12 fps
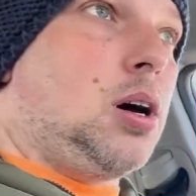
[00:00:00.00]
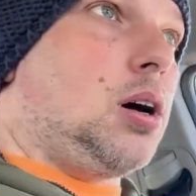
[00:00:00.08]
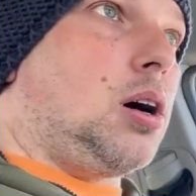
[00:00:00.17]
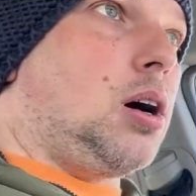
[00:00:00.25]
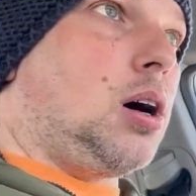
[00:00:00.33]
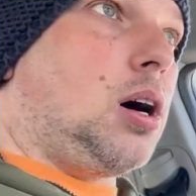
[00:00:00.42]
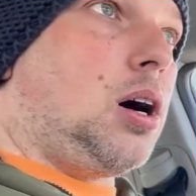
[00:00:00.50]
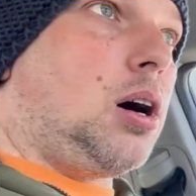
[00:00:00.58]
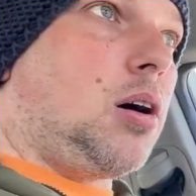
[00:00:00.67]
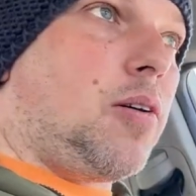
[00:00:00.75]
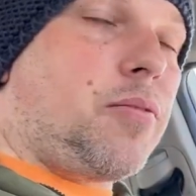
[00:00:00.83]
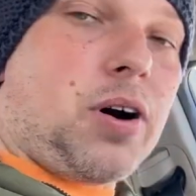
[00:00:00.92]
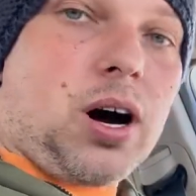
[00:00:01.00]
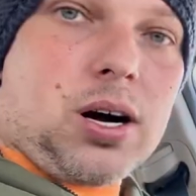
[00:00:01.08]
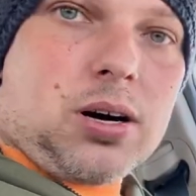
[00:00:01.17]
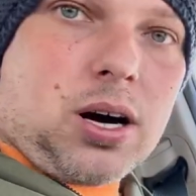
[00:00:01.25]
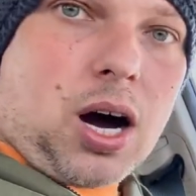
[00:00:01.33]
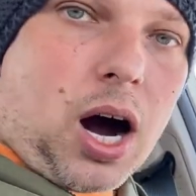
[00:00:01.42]

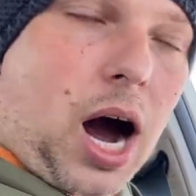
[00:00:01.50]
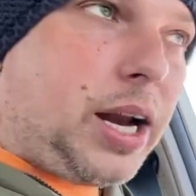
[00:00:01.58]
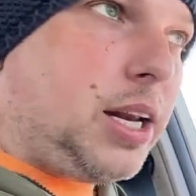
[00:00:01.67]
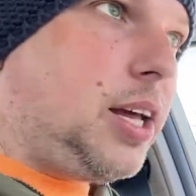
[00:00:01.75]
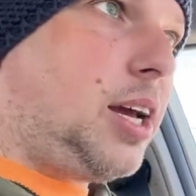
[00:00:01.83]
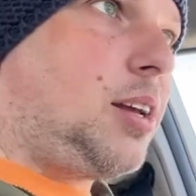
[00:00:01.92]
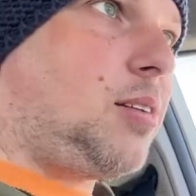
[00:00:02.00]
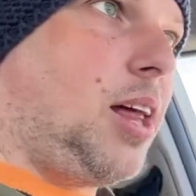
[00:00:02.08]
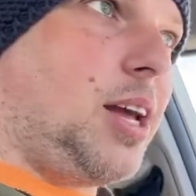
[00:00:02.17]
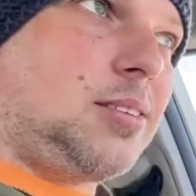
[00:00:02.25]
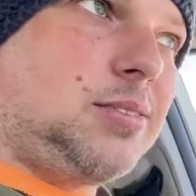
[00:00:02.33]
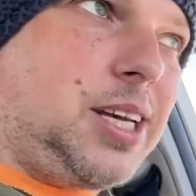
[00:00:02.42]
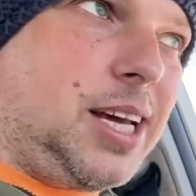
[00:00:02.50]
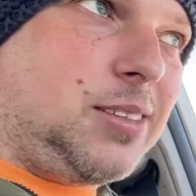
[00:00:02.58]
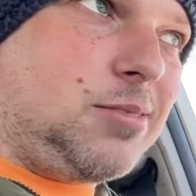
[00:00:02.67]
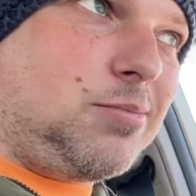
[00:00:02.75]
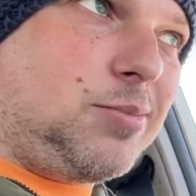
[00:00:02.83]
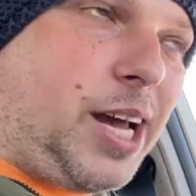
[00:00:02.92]
holiday, like 10
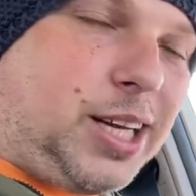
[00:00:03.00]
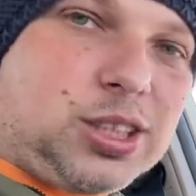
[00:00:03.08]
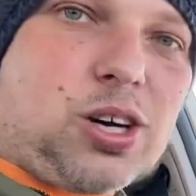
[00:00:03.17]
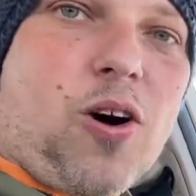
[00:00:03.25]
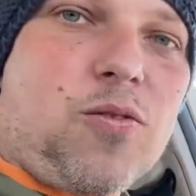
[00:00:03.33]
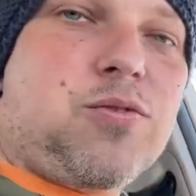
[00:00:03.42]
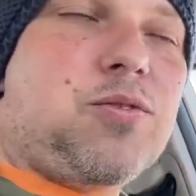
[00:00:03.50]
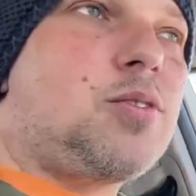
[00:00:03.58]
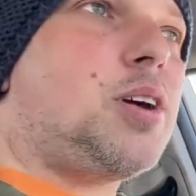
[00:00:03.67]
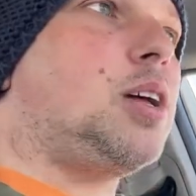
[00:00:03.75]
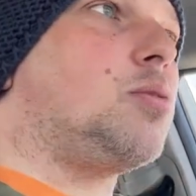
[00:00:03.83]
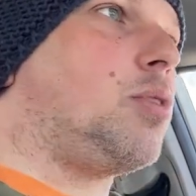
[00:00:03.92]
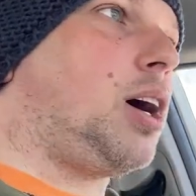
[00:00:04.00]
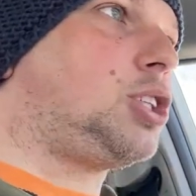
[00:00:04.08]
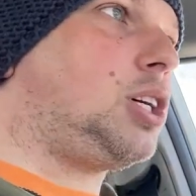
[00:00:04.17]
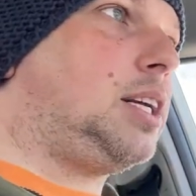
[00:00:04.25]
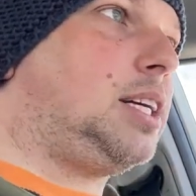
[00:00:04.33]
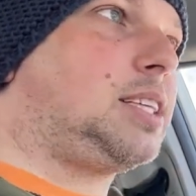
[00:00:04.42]
days off in
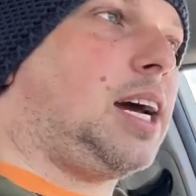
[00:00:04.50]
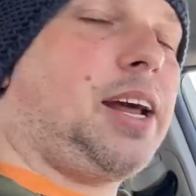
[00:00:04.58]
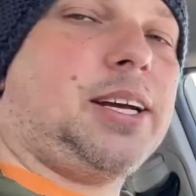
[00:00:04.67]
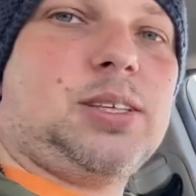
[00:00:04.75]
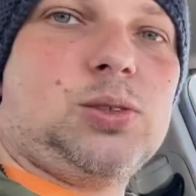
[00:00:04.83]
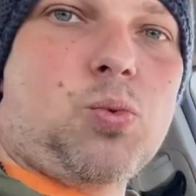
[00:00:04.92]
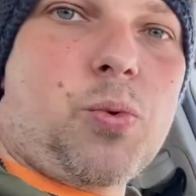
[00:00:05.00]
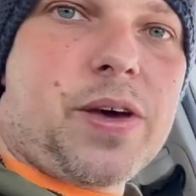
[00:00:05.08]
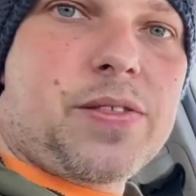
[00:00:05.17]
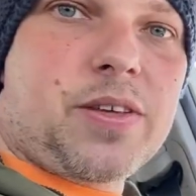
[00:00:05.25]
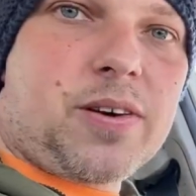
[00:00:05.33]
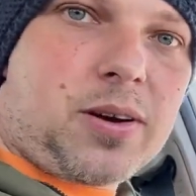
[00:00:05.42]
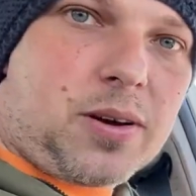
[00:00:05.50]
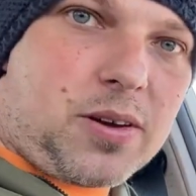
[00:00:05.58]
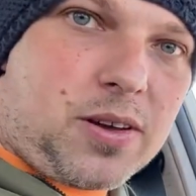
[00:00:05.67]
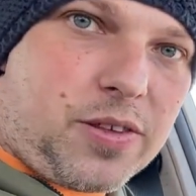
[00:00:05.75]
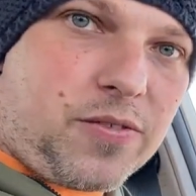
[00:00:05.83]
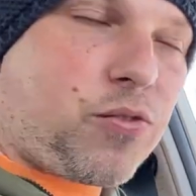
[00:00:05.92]
Russia. It is connected with
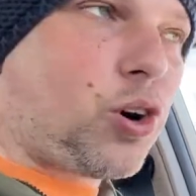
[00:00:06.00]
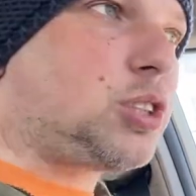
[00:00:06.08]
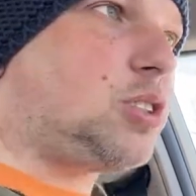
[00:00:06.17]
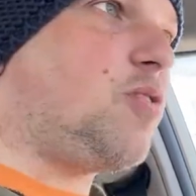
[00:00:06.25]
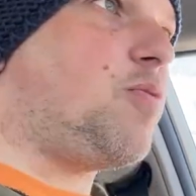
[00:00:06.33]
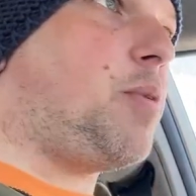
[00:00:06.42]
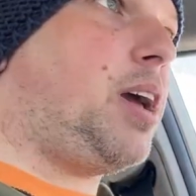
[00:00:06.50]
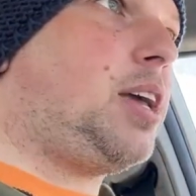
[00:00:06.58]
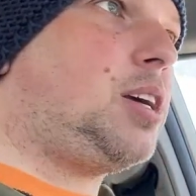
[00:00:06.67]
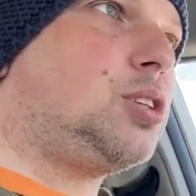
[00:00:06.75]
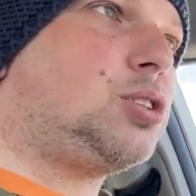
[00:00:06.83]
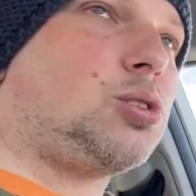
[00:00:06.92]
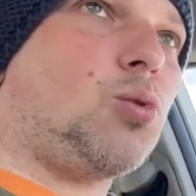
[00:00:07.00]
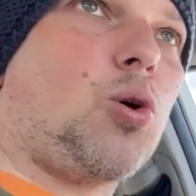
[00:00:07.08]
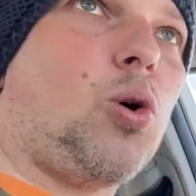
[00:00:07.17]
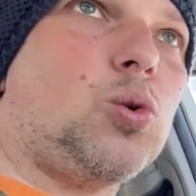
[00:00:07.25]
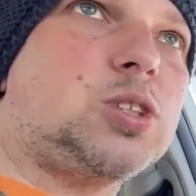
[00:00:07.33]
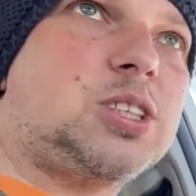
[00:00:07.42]
the 1st of May,
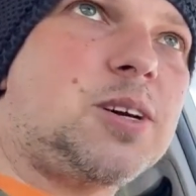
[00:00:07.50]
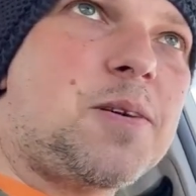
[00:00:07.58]
so-called